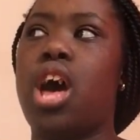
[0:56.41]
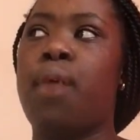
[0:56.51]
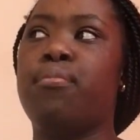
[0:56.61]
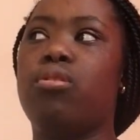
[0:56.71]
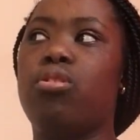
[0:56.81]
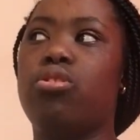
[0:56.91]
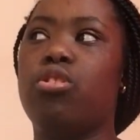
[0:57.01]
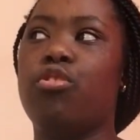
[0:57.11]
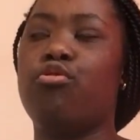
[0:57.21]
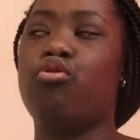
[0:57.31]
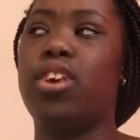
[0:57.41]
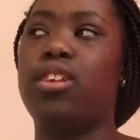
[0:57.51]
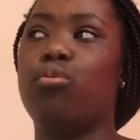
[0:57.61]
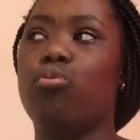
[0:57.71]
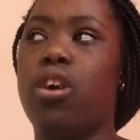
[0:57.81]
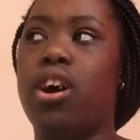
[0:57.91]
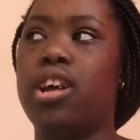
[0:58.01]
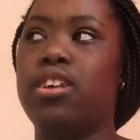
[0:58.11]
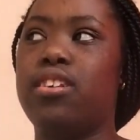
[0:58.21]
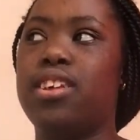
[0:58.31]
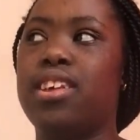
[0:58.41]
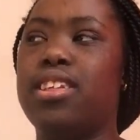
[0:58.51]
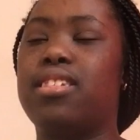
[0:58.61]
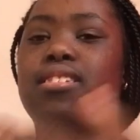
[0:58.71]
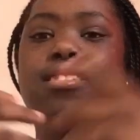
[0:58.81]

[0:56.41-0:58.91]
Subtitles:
I'm so afraid to watch, because